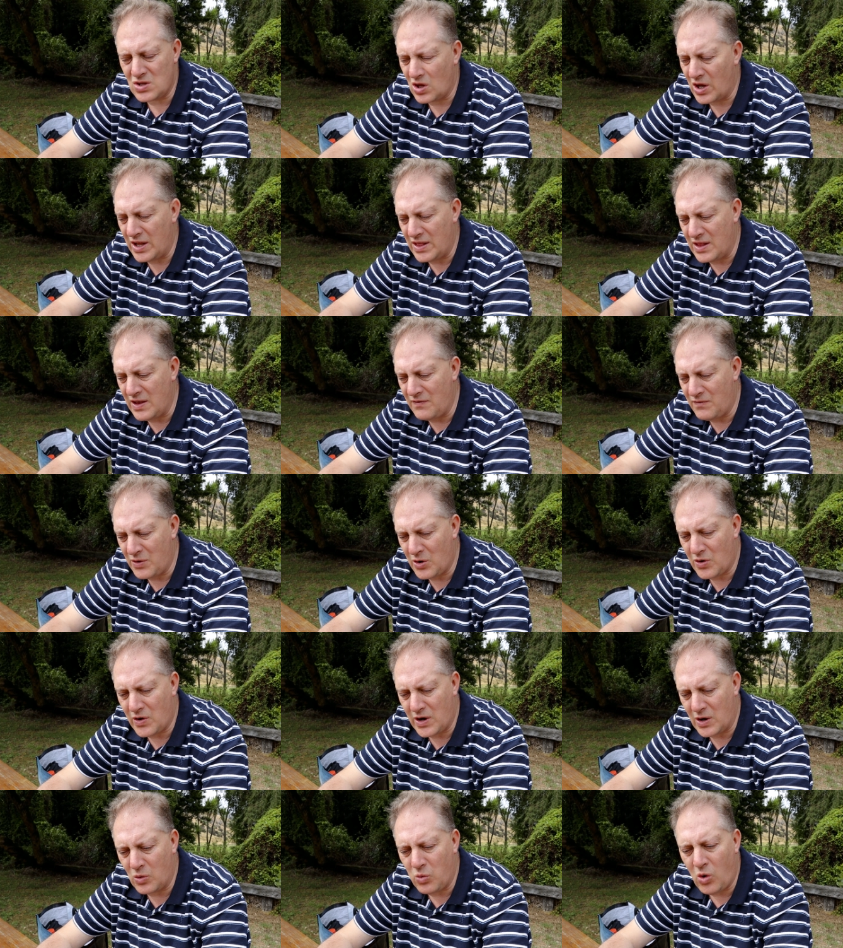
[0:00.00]
Like, they're
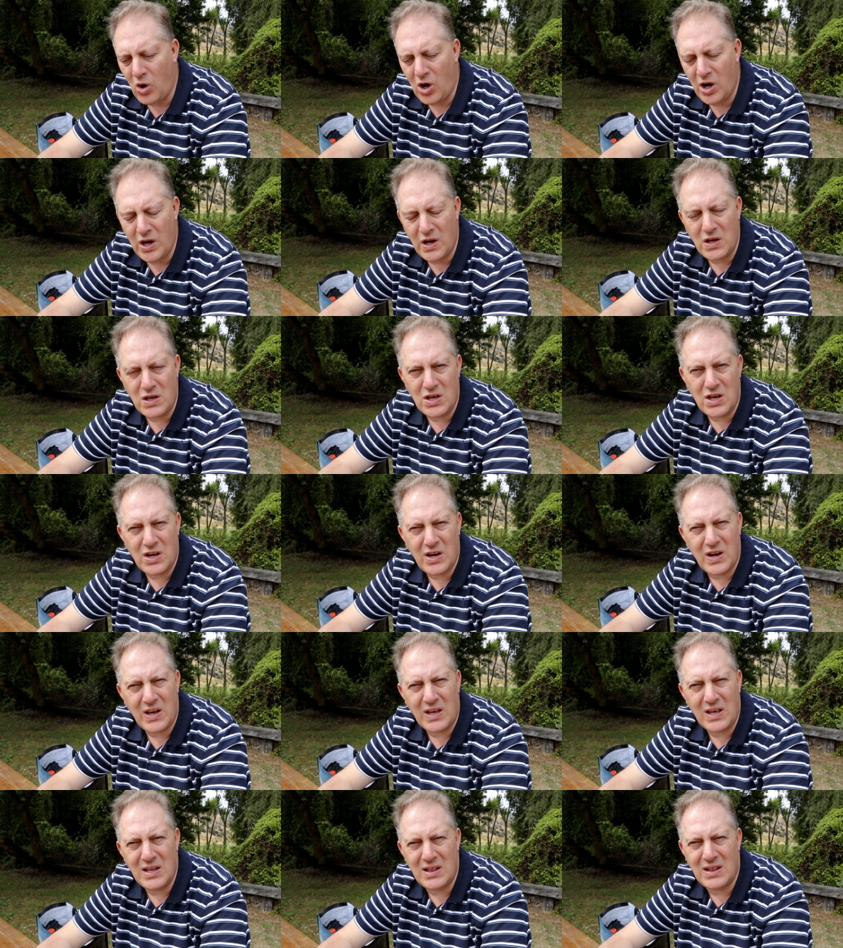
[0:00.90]
very quiet. You
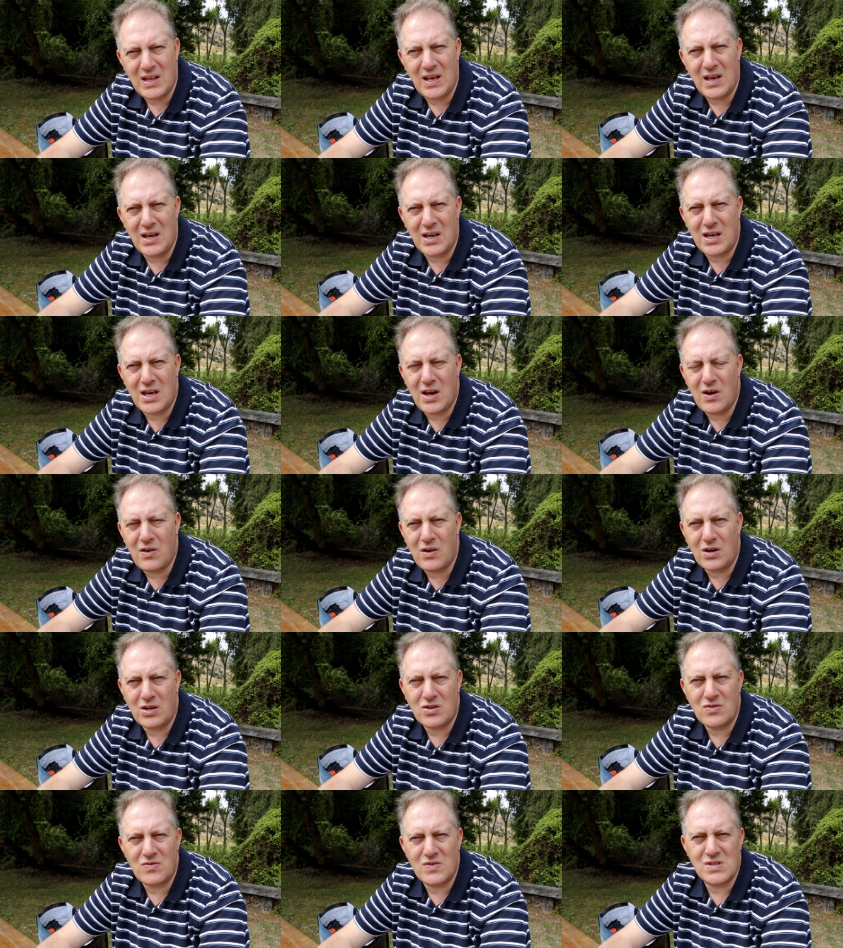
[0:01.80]
don't get that
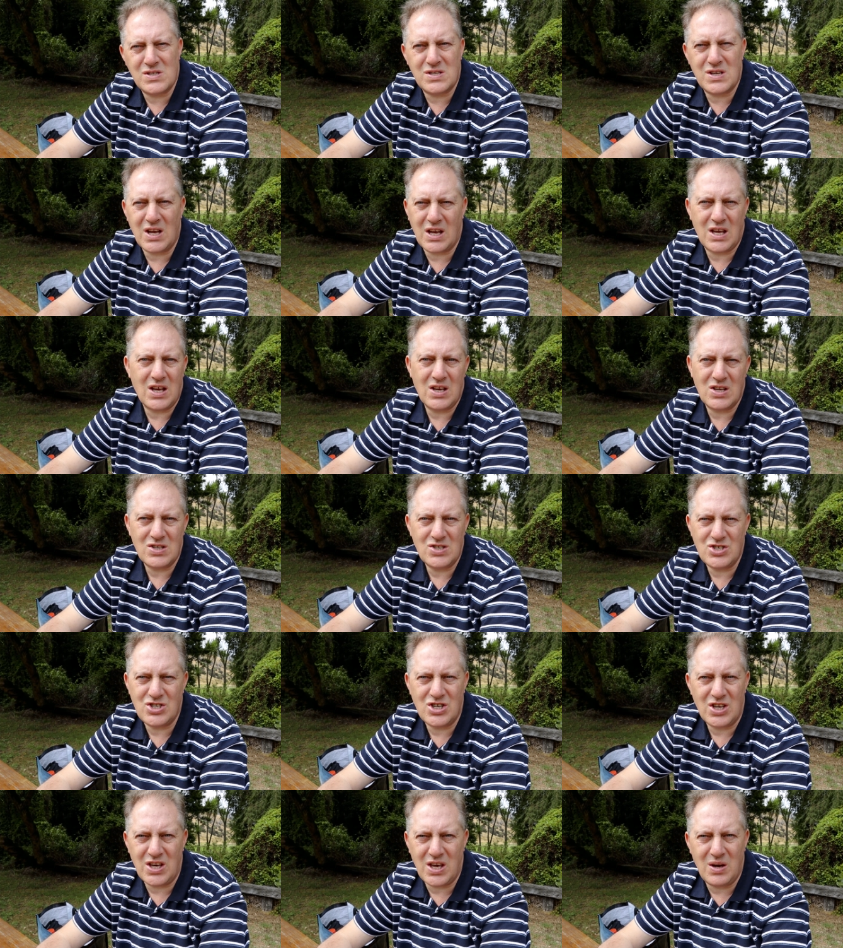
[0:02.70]
characteristic
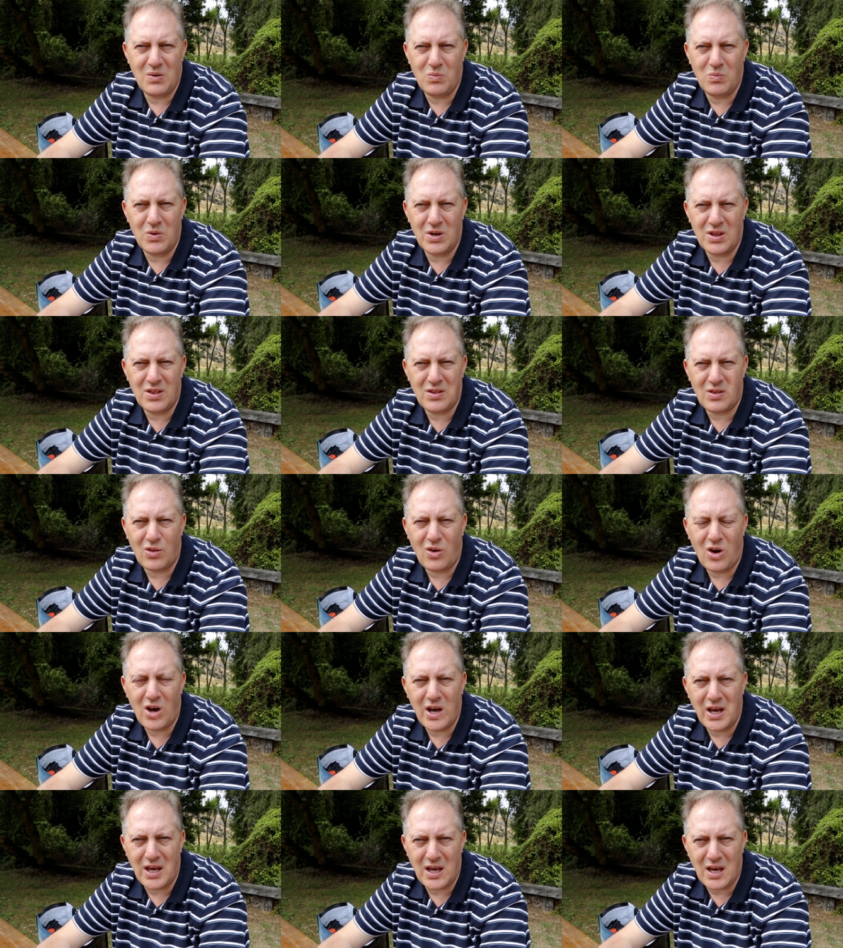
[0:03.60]
hiss you get with
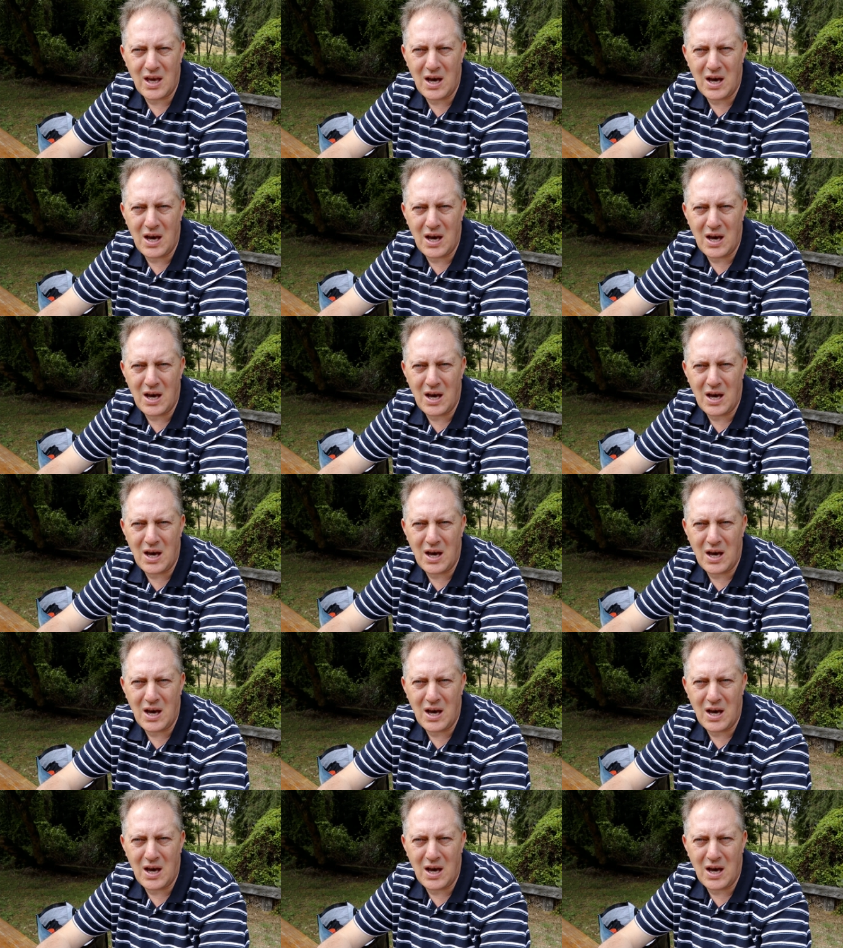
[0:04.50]
like